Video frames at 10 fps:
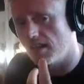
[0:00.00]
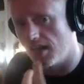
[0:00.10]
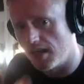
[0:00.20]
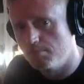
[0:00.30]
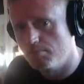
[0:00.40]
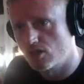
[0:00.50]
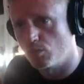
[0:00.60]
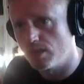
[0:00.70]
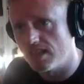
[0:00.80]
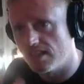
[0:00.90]
in
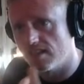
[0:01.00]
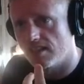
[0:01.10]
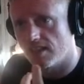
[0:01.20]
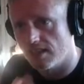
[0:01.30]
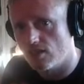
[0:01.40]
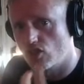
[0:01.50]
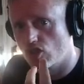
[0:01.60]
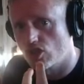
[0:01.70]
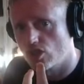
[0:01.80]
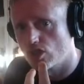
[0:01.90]
between
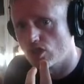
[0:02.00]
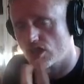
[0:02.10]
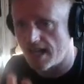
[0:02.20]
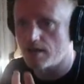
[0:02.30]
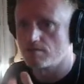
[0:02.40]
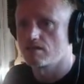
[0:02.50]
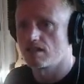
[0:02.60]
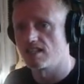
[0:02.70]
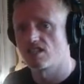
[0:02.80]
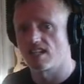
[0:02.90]
each sound,
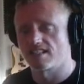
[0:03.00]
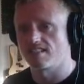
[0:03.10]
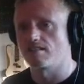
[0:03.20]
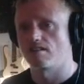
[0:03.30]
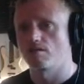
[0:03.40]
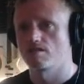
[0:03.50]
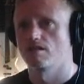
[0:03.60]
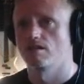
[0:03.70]
each 16th note.